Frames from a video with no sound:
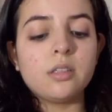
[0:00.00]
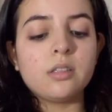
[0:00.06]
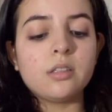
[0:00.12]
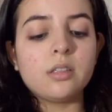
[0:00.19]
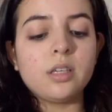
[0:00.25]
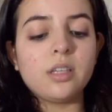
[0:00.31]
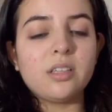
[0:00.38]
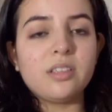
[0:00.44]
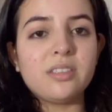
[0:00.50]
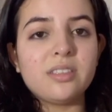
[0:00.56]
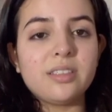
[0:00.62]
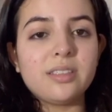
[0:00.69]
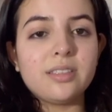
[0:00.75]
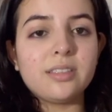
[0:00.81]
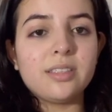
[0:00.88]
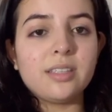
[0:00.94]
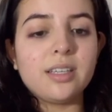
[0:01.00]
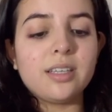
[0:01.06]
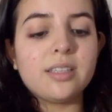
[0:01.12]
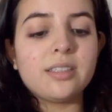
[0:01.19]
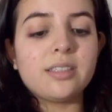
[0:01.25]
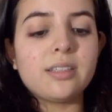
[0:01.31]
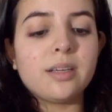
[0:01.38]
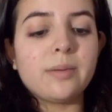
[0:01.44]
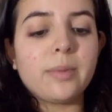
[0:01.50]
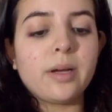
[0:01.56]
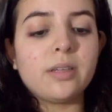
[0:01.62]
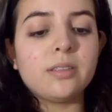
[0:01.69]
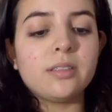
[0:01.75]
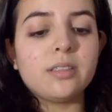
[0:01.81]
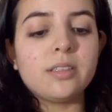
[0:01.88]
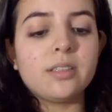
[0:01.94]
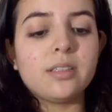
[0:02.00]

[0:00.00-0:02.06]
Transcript: Like, you see, you see this amount.